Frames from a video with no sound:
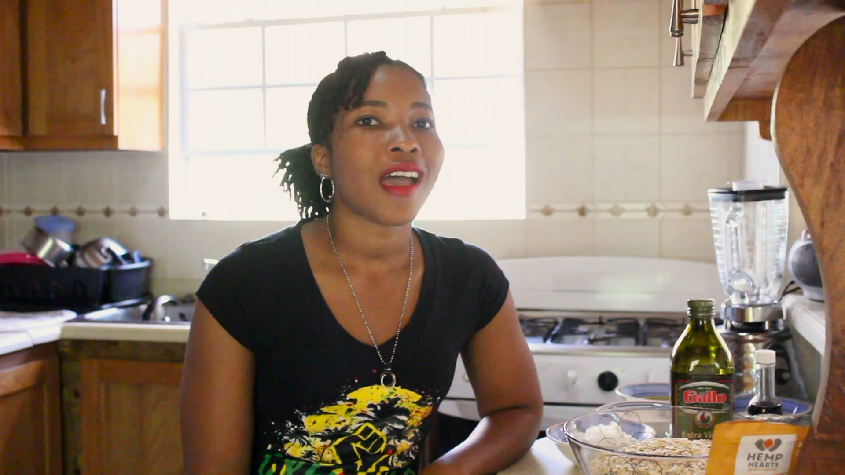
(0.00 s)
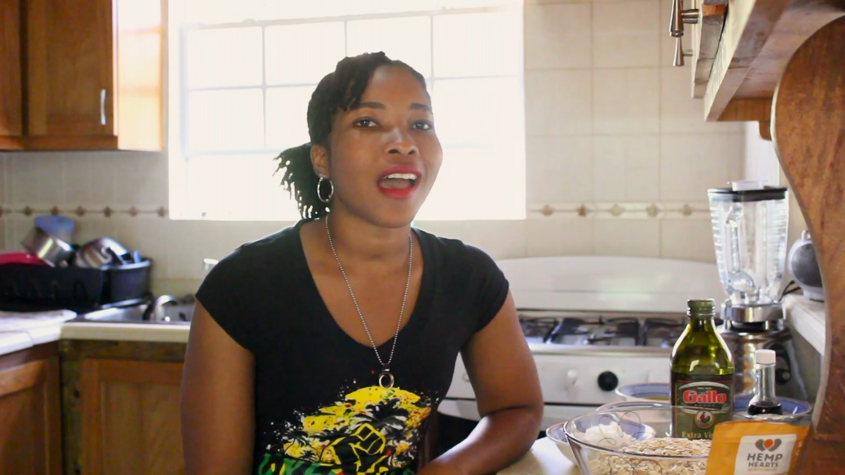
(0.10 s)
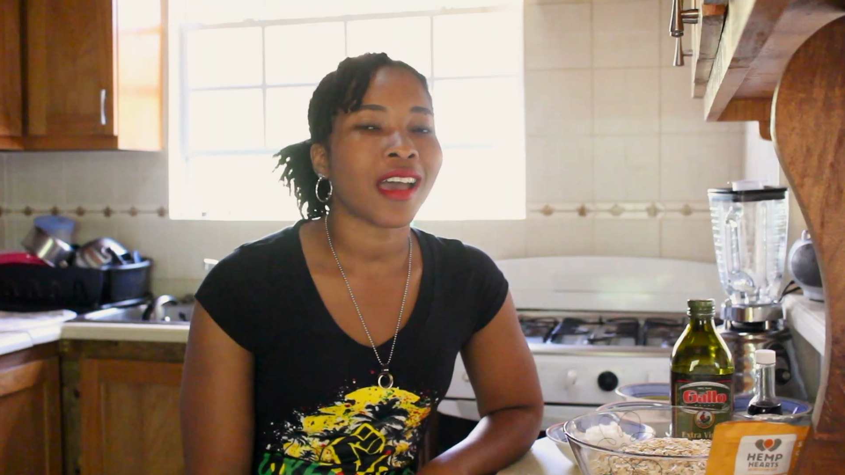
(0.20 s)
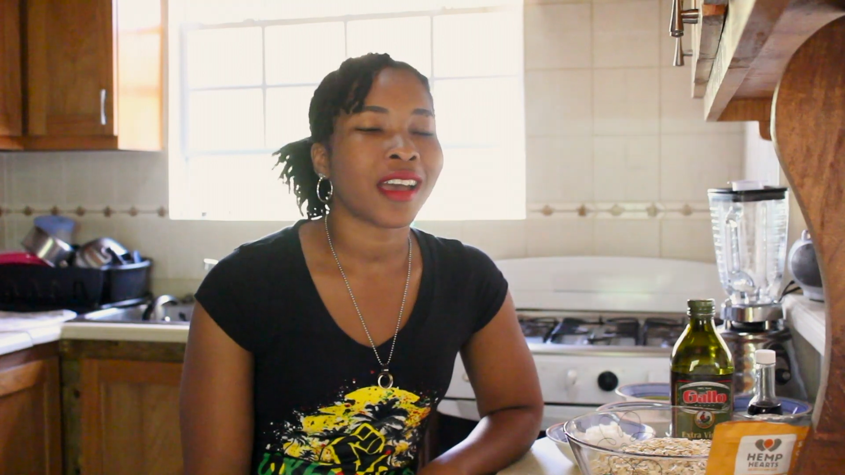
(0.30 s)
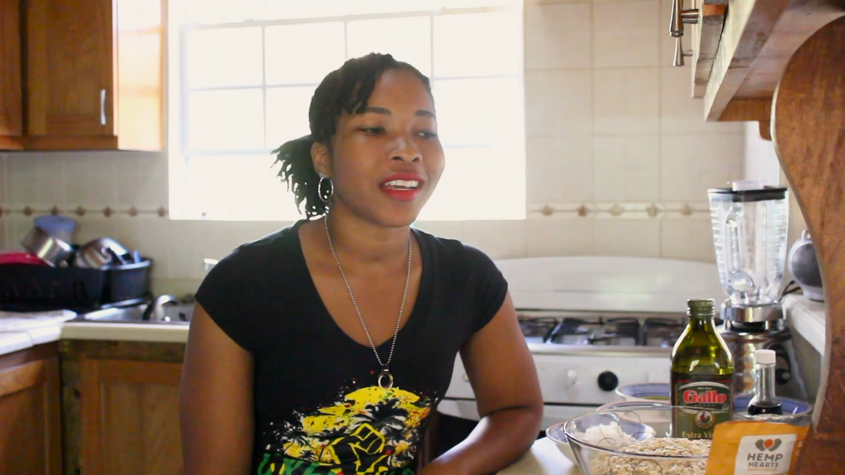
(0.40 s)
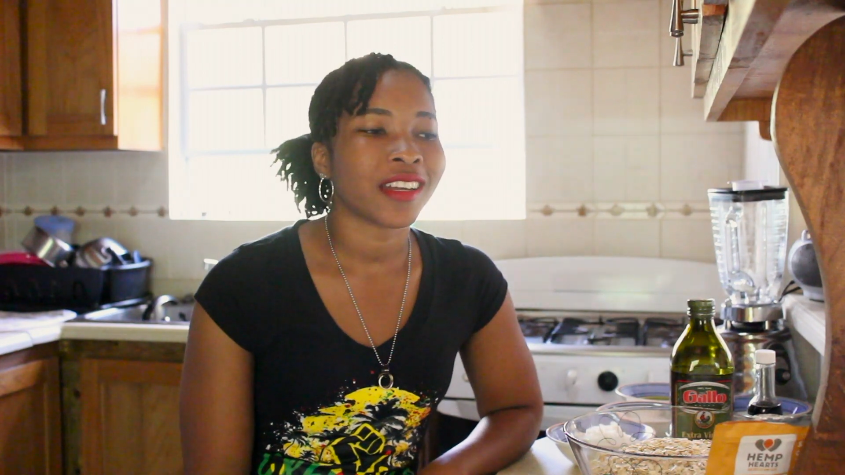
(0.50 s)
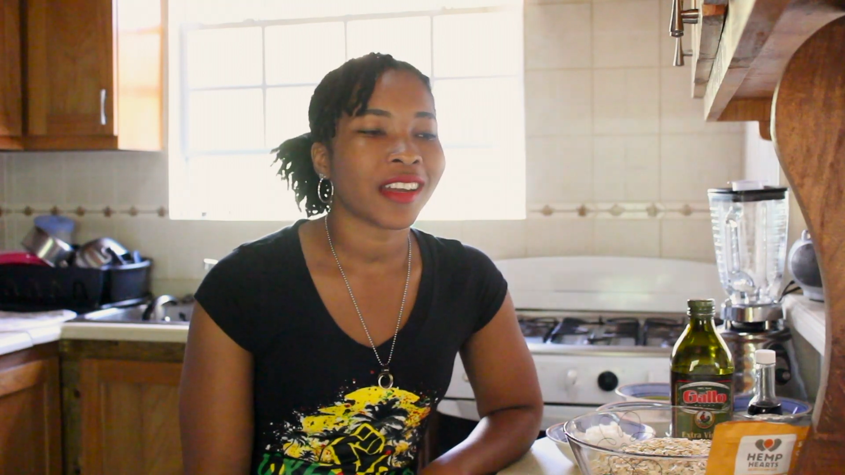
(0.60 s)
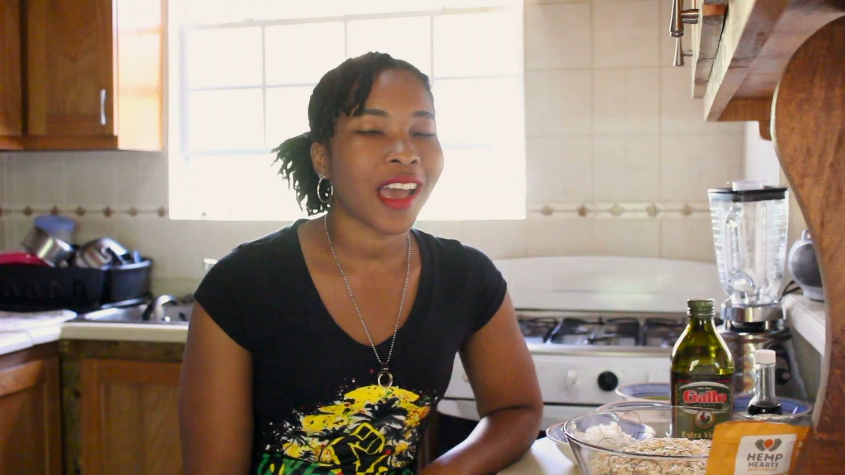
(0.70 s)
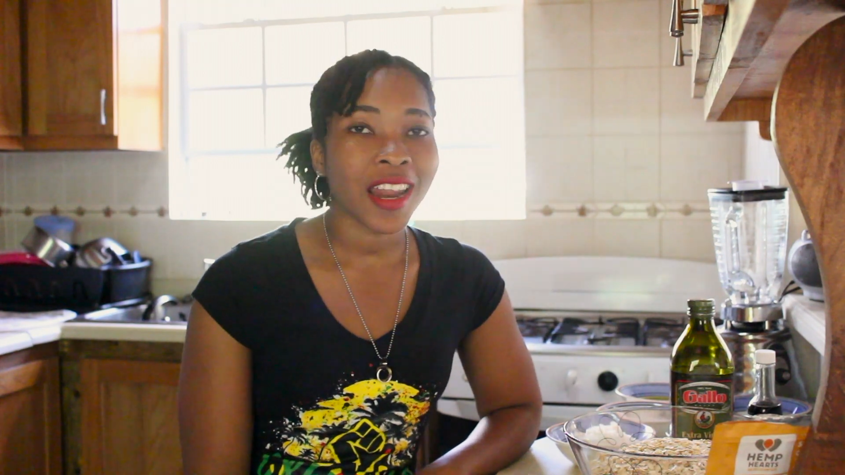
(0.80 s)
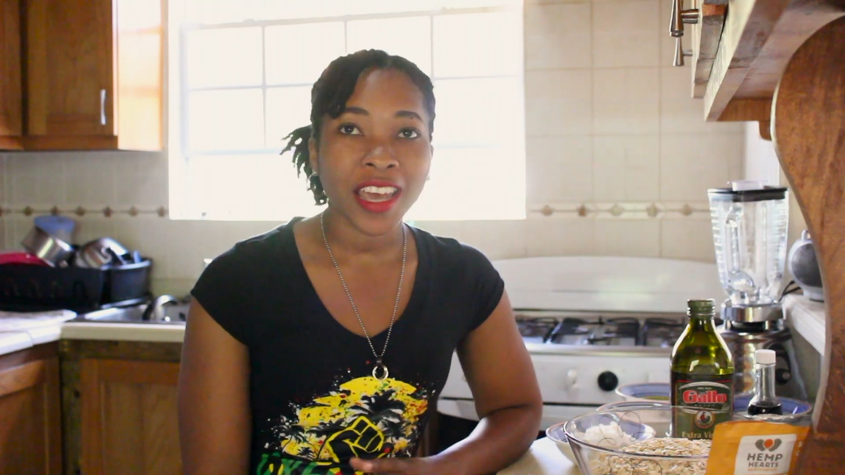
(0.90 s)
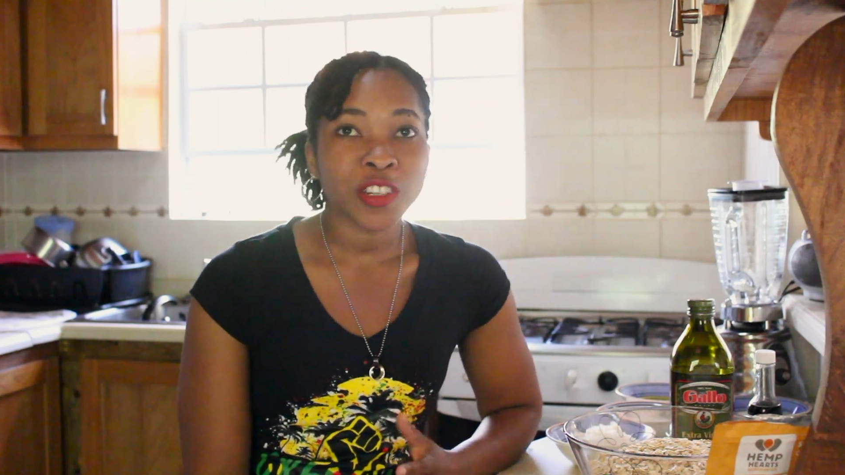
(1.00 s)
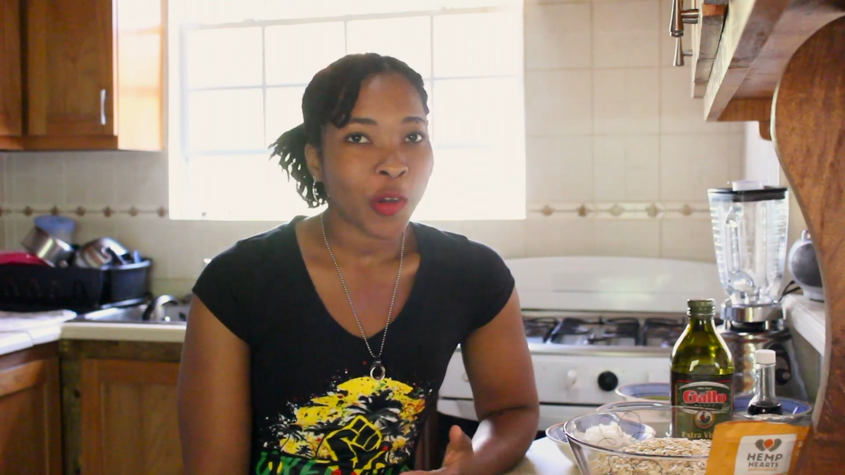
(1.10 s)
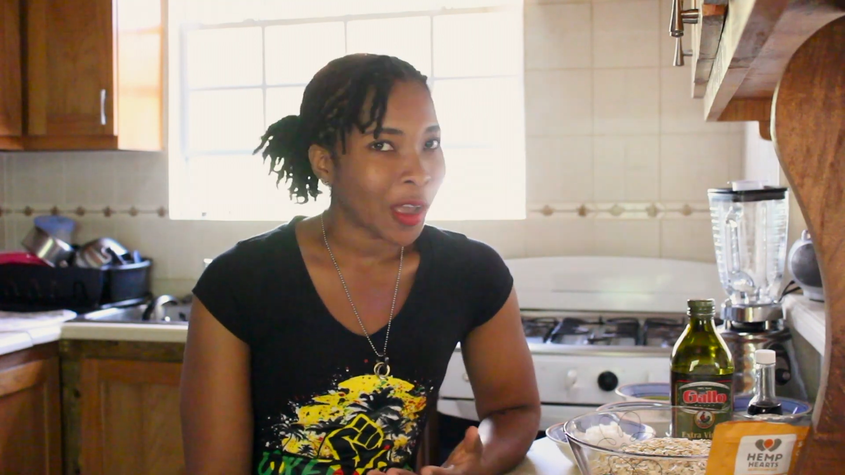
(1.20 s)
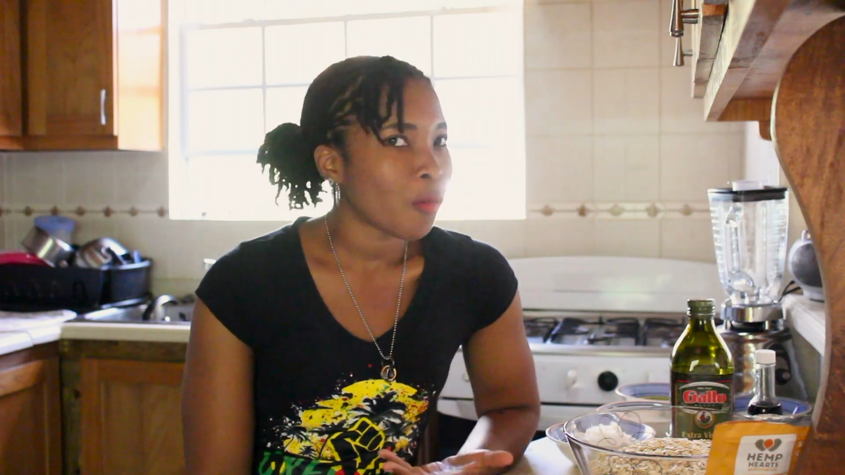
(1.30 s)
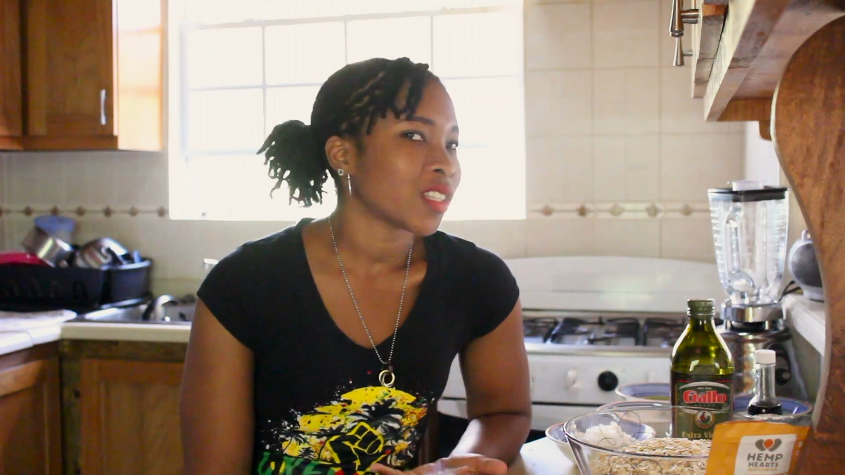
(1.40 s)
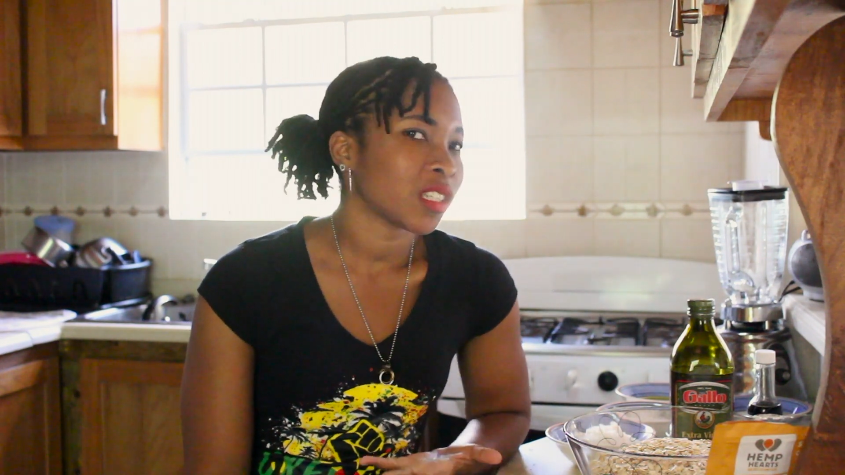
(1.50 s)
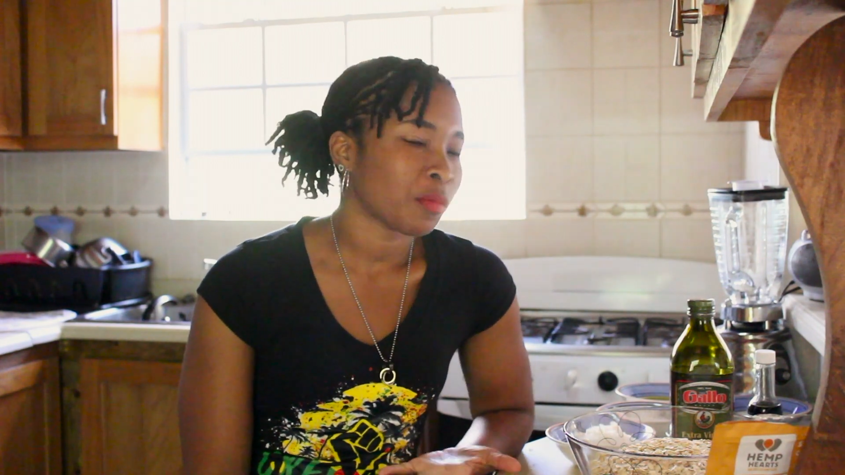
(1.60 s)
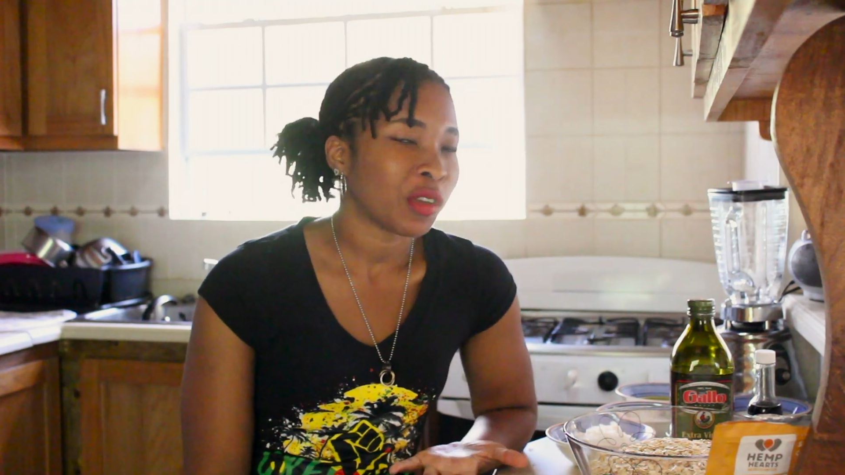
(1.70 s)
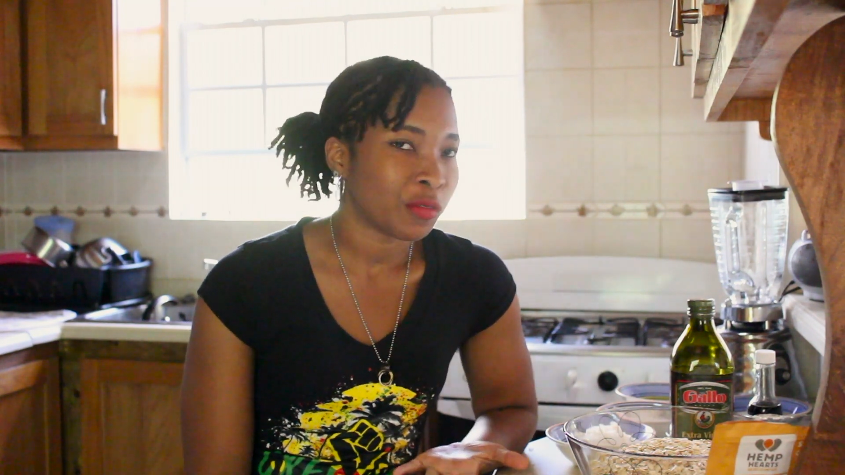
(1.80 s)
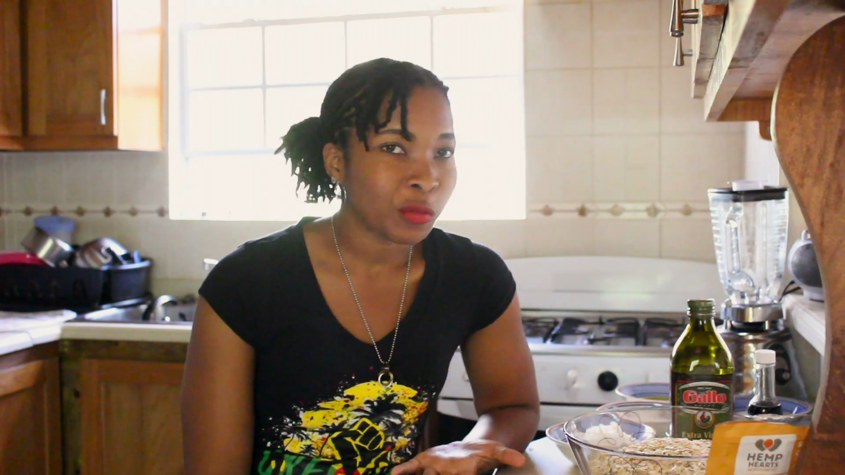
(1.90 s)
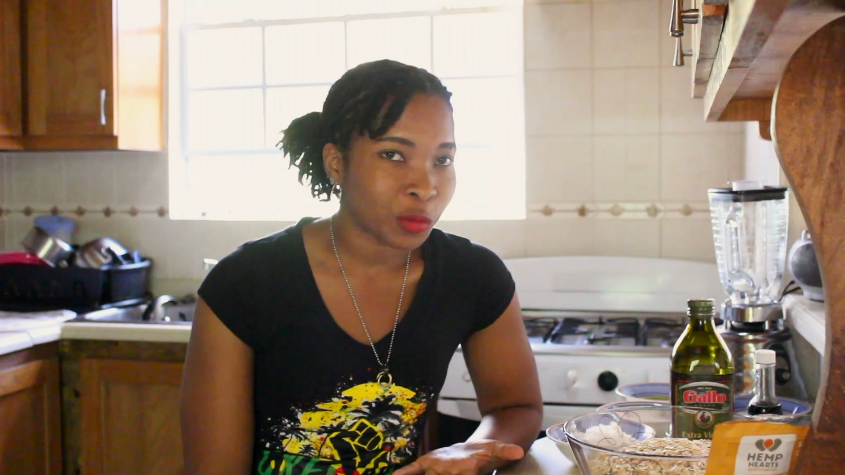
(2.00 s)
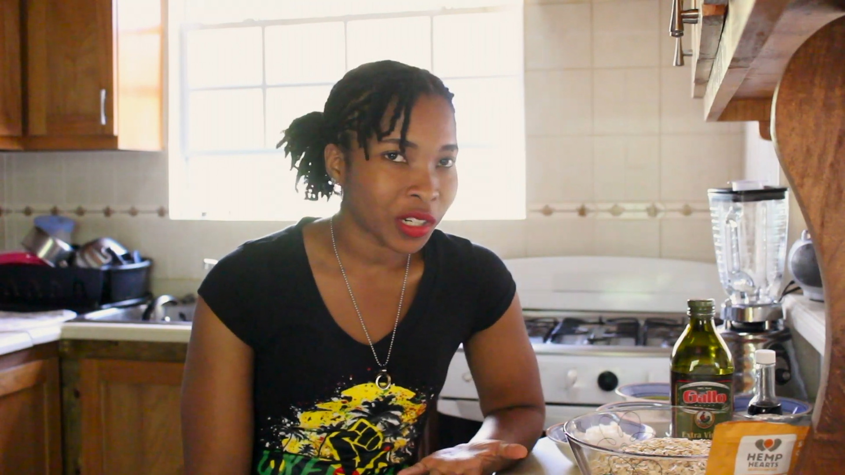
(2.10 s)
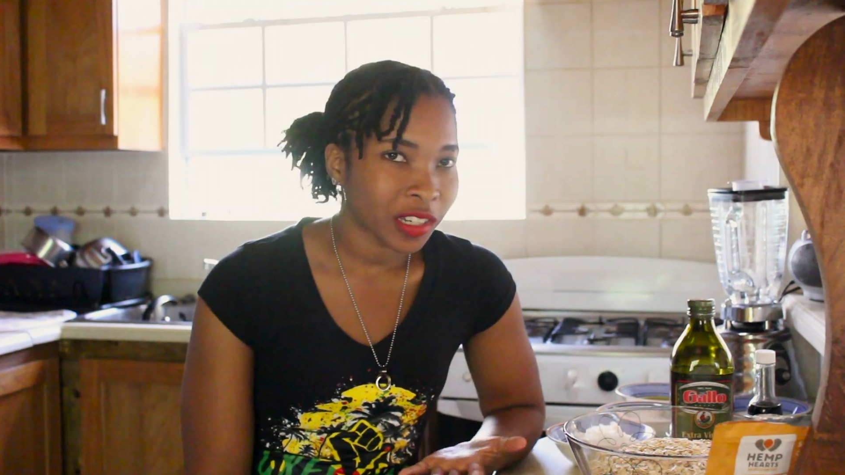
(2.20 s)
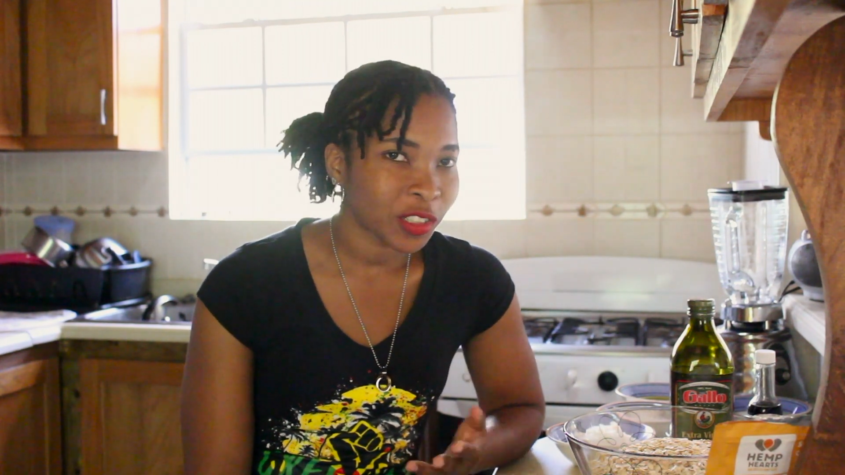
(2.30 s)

and I like knowing what's in my food.